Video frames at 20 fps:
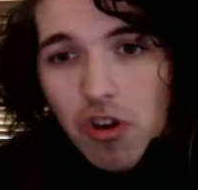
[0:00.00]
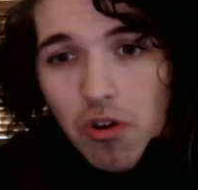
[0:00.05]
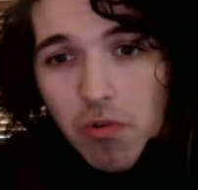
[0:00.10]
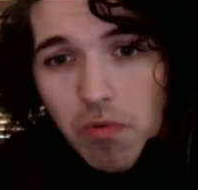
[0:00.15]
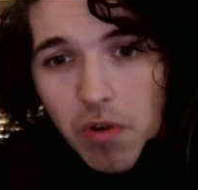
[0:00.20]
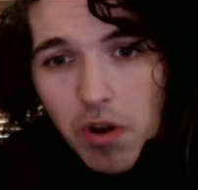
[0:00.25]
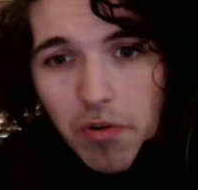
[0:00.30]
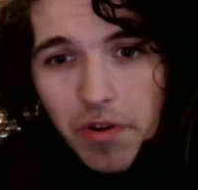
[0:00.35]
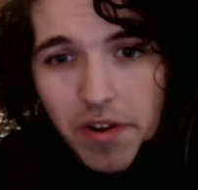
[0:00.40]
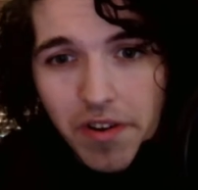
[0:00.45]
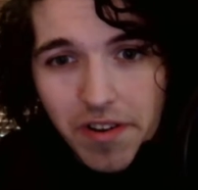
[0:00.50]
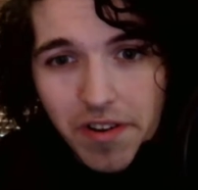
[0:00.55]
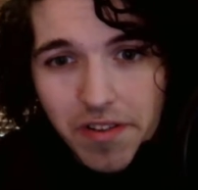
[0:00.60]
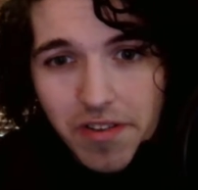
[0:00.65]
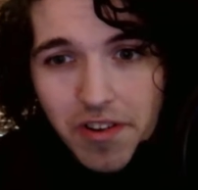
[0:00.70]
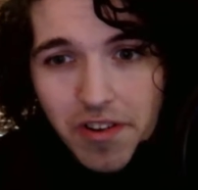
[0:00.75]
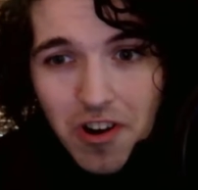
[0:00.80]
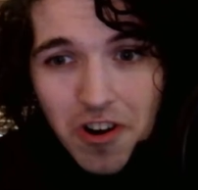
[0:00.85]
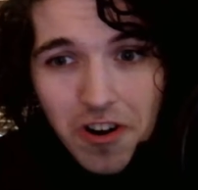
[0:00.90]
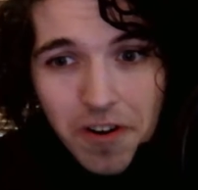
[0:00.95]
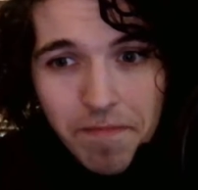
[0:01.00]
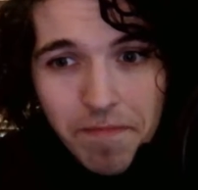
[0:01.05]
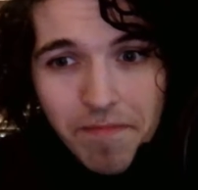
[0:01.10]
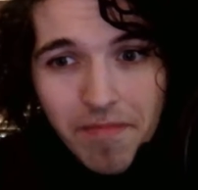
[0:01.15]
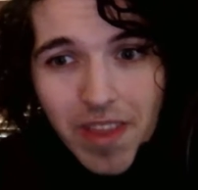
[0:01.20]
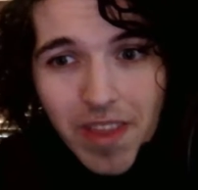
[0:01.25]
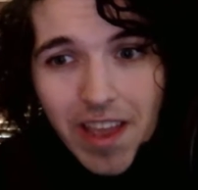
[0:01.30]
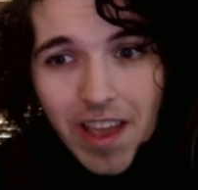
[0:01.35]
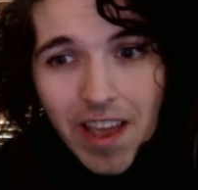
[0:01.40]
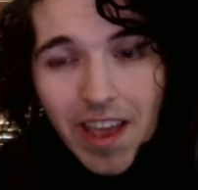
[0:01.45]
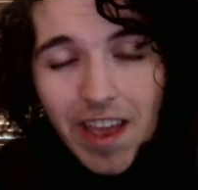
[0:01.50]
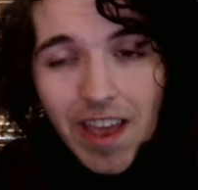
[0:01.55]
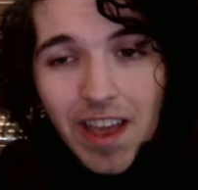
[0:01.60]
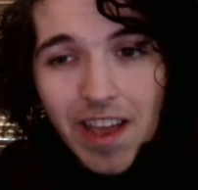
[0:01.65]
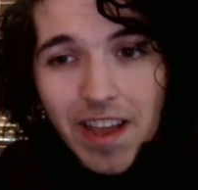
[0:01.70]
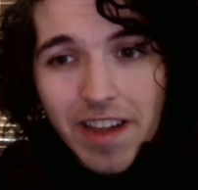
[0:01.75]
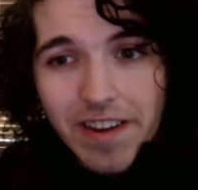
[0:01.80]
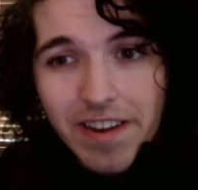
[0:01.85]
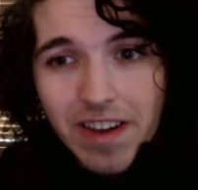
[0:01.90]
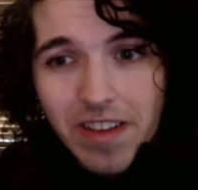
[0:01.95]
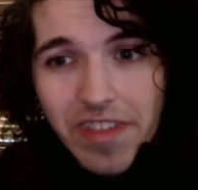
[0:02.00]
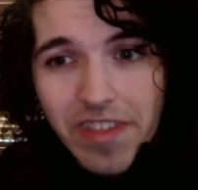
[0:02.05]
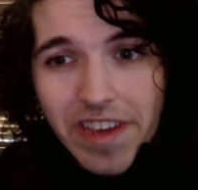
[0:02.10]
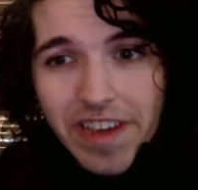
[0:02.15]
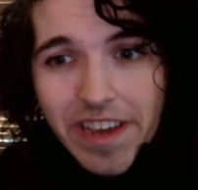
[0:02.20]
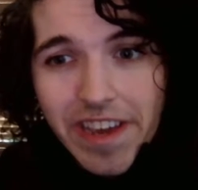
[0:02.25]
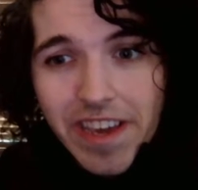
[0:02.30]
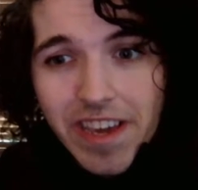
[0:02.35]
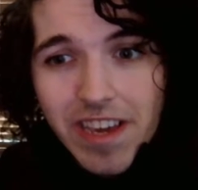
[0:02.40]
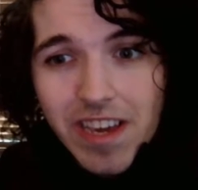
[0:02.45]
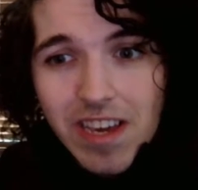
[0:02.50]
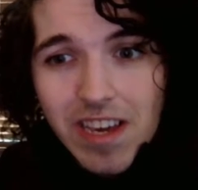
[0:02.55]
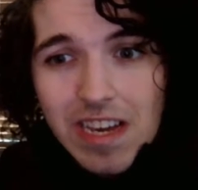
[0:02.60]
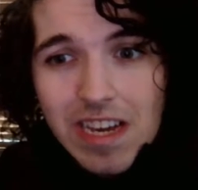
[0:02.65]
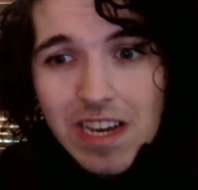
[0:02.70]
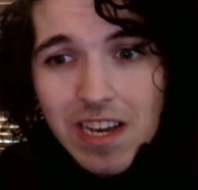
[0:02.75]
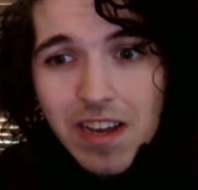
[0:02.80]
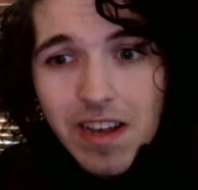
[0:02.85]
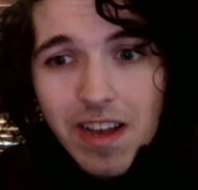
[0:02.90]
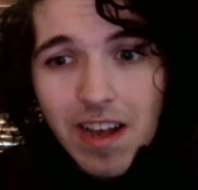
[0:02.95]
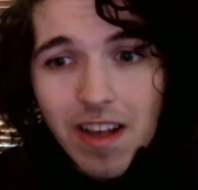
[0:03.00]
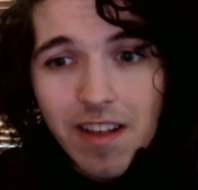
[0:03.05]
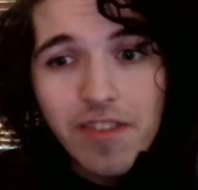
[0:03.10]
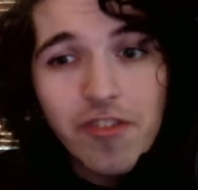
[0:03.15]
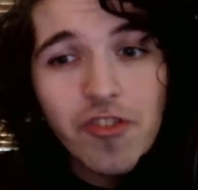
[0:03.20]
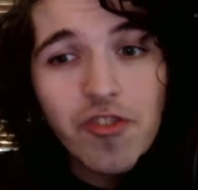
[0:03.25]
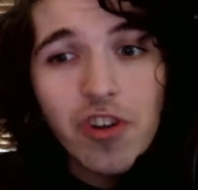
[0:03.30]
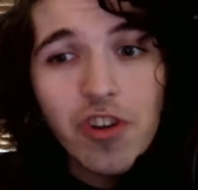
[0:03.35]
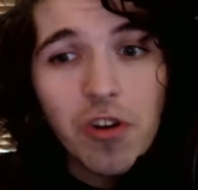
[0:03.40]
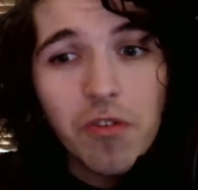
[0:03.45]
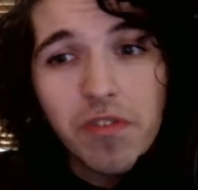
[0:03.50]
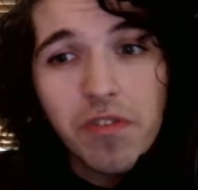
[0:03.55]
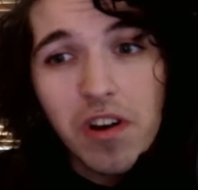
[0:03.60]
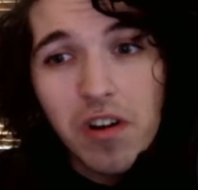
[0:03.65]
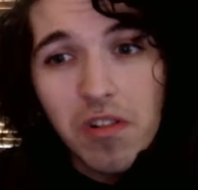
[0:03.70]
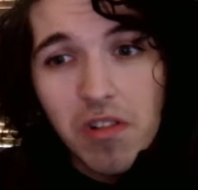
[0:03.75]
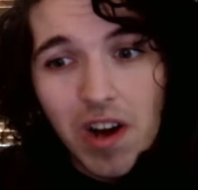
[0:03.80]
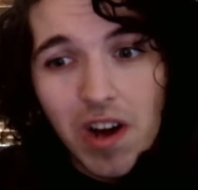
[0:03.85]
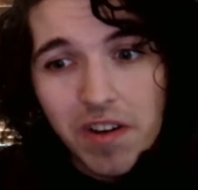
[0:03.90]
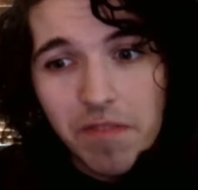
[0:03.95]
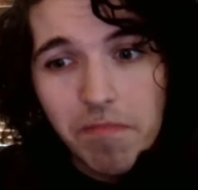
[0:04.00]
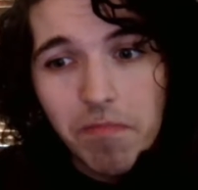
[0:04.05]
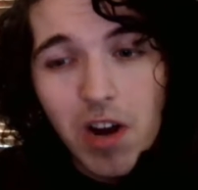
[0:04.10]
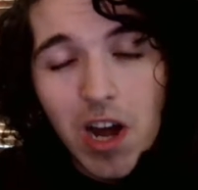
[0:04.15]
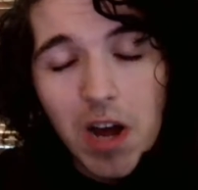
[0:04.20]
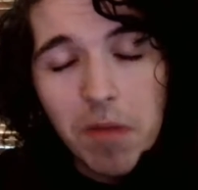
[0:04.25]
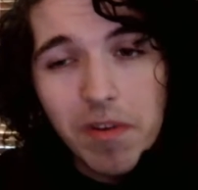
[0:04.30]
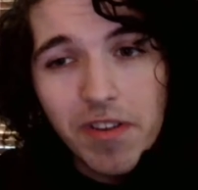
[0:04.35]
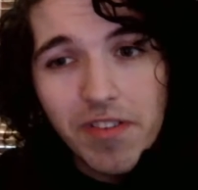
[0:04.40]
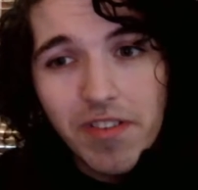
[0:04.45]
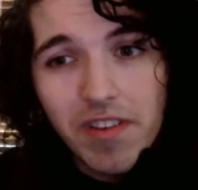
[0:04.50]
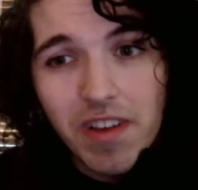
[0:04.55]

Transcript: Rodon to start. And I think he has shown a lot of promise.